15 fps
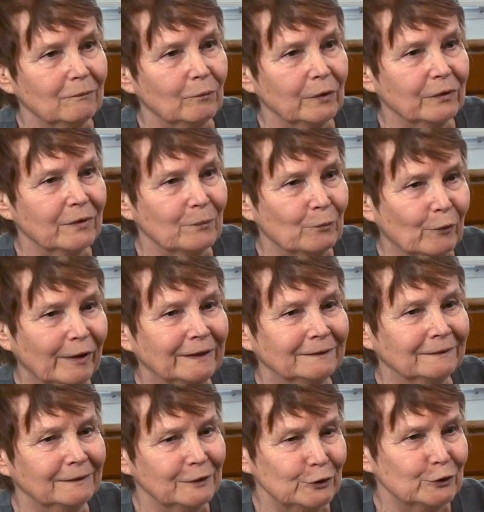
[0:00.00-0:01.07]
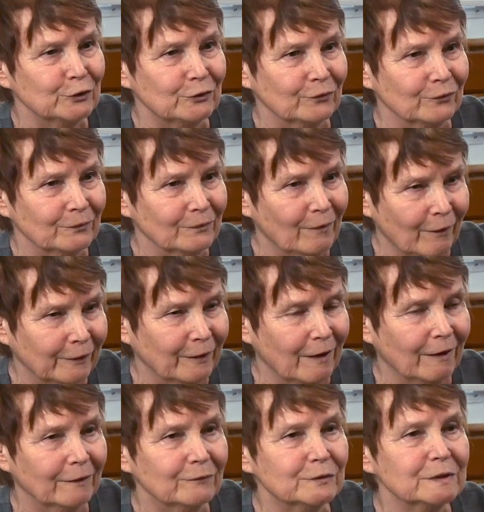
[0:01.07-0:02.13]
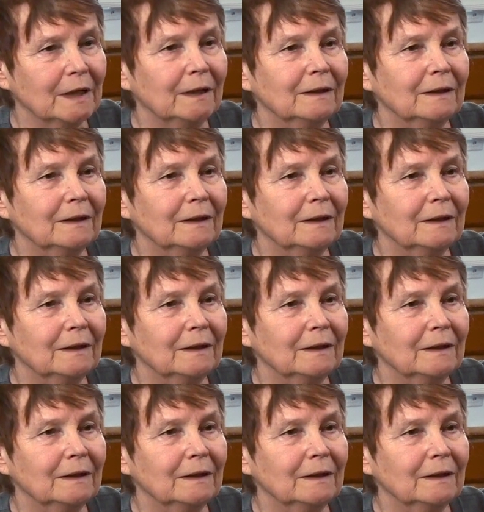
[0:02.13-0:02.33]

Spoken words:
with the Brighton Digital Archives,